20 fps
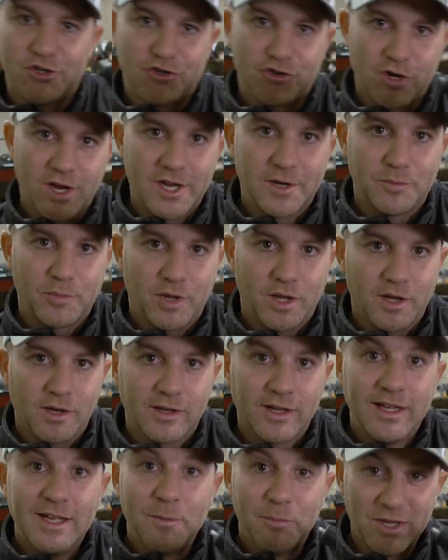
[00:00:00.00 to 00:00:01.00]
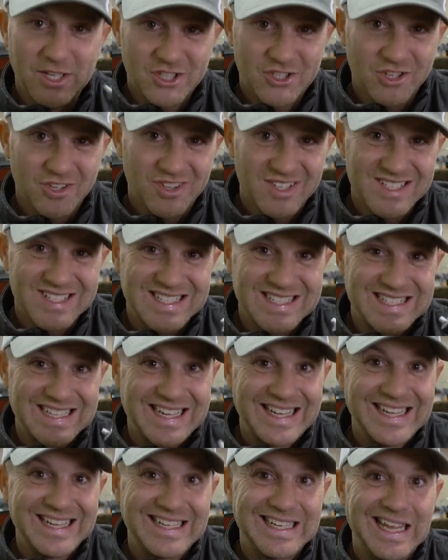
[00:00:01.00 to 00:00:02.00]
your drain plug. Be sure this is
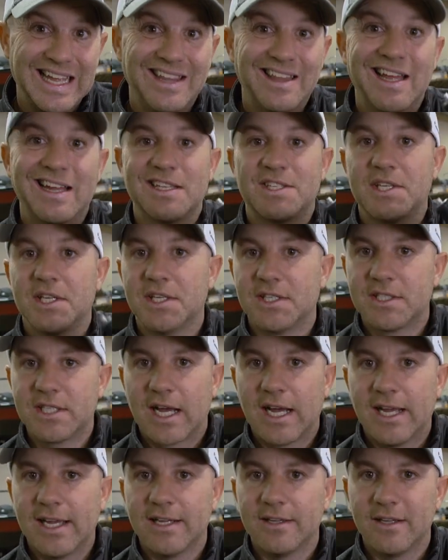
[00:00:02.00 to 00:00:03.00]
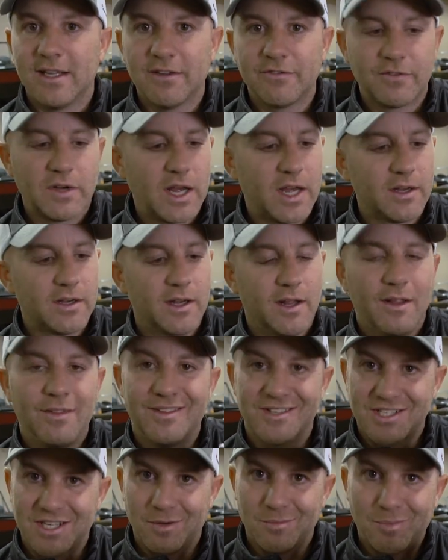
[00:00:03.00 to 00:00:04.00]
in and that it's in tight. If not,
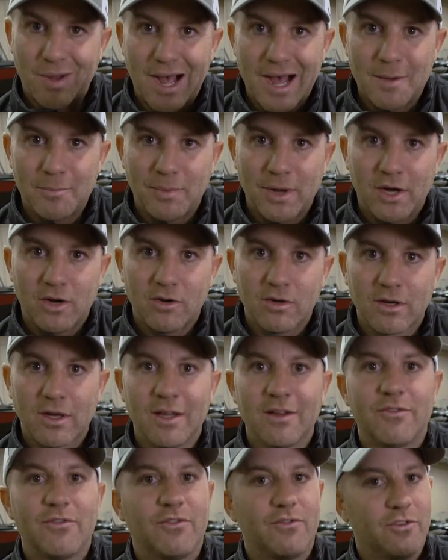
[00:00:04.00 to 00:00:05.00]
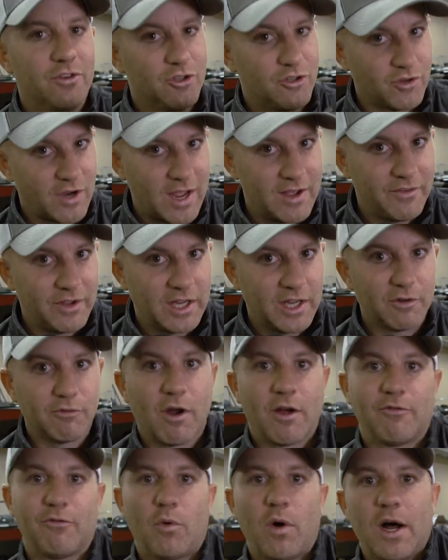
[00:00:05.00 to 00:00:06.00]
this can pop out if you're driving in
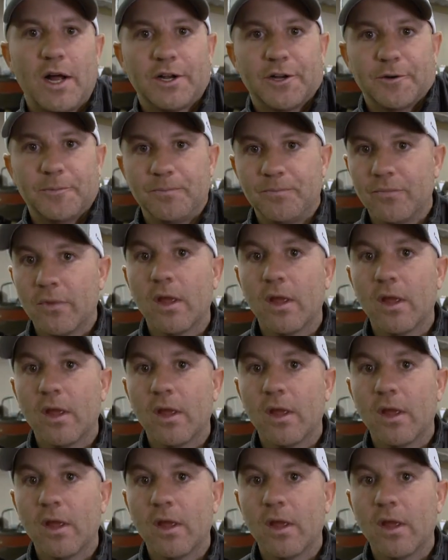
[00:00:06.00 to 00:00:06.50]
rough water.